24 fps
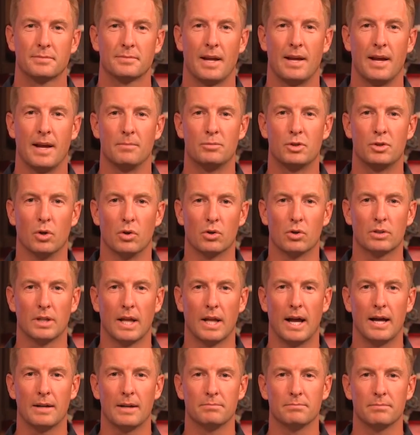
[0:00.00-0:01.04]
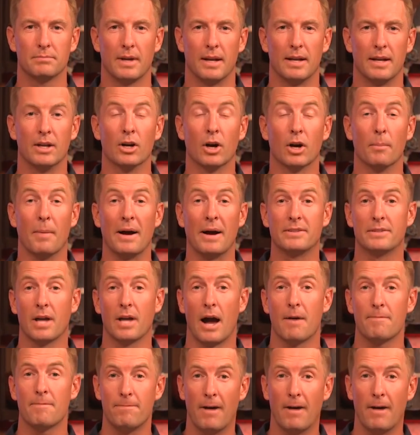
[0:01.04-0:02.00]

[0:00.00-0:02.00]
Hey, I'm Joel Klatt, and here are my top